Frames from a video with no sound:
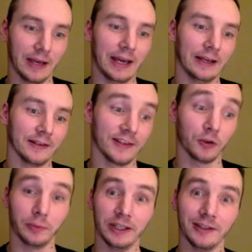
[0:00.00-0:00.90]
And this will
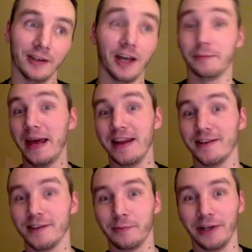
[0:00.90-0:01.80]
be
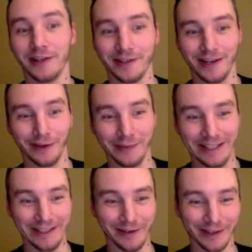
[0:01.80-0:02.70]
unbalanced because it will
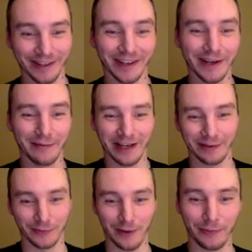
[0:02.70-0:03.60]
mean you can pick up
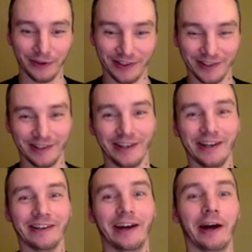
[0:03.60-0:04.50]
some weapons,
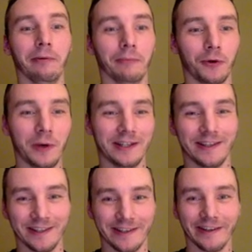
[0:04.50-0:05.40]
um, quit, and
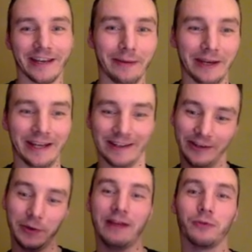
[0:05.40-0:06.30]
then start the game again, and then
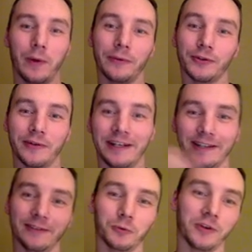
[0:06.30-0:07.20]
you'll have the weapons already,
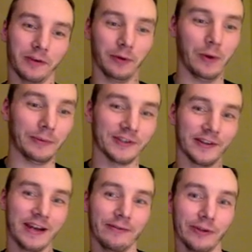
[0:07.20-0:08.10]
and also there'll be weapons in
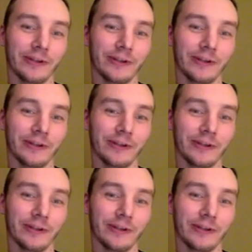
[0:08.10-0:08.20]
the level.